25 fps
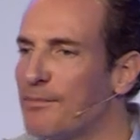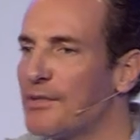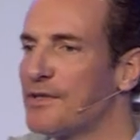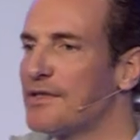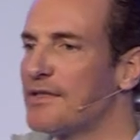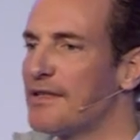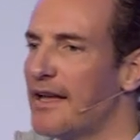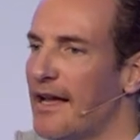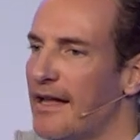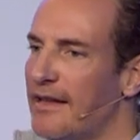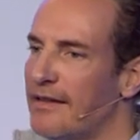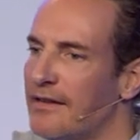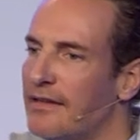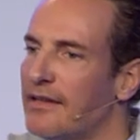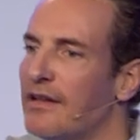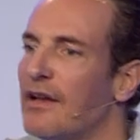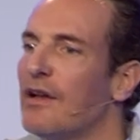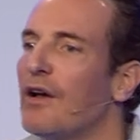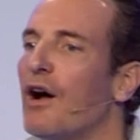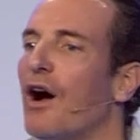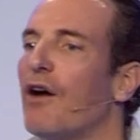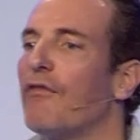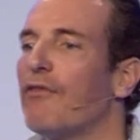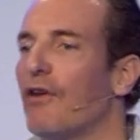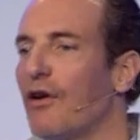percent
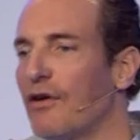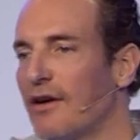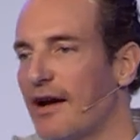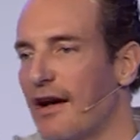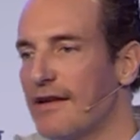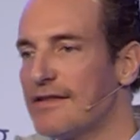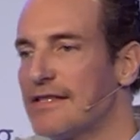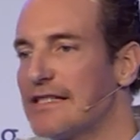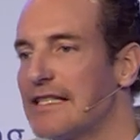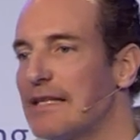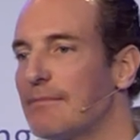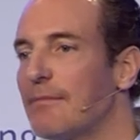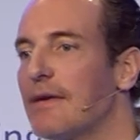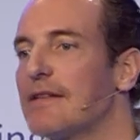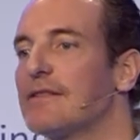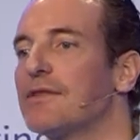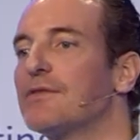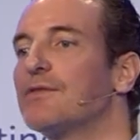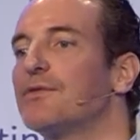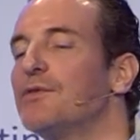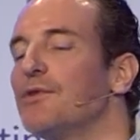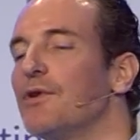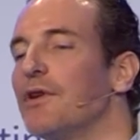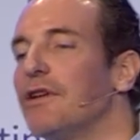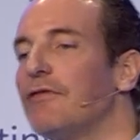of our customers are
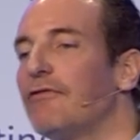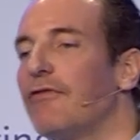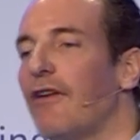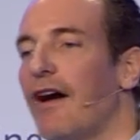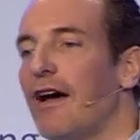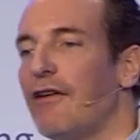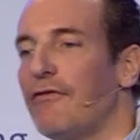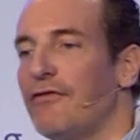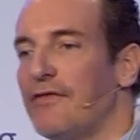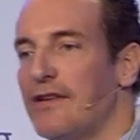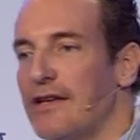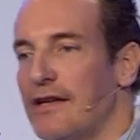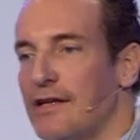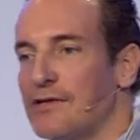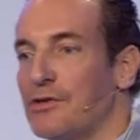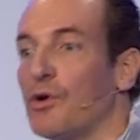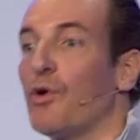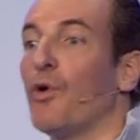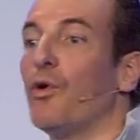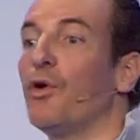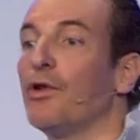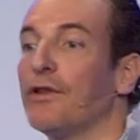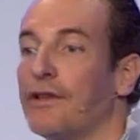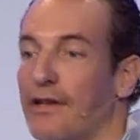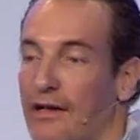35 years or
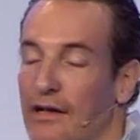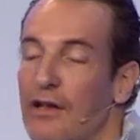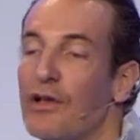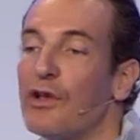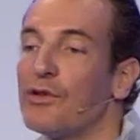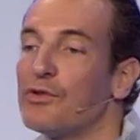older.